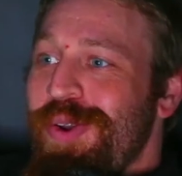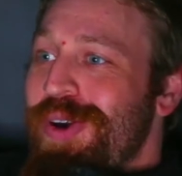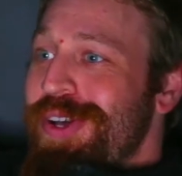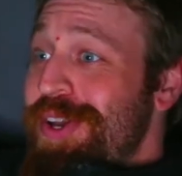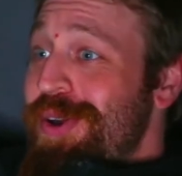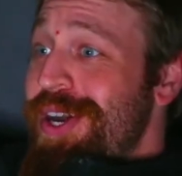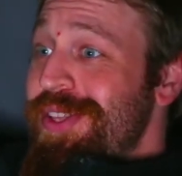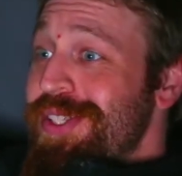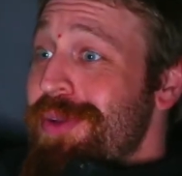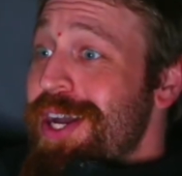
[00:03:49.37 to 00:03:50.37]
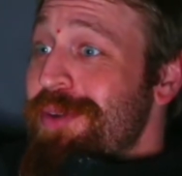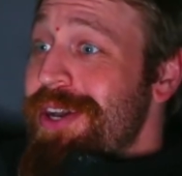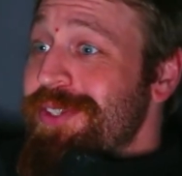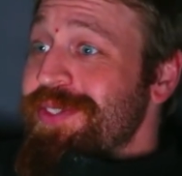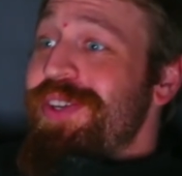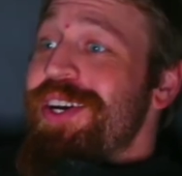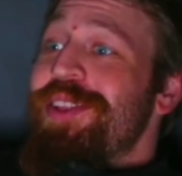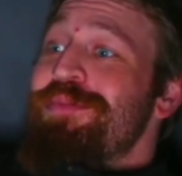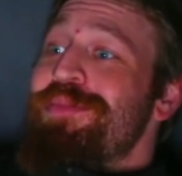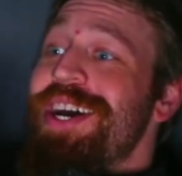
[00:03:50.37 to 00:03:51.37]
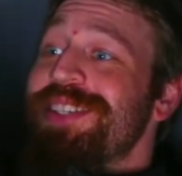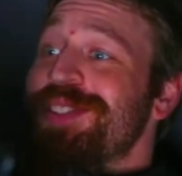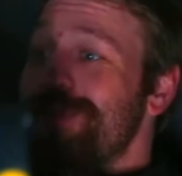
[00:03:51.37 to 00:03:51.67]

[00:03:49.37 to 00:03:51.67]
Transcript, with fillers: all know how these pack battles have gone in the past, so we're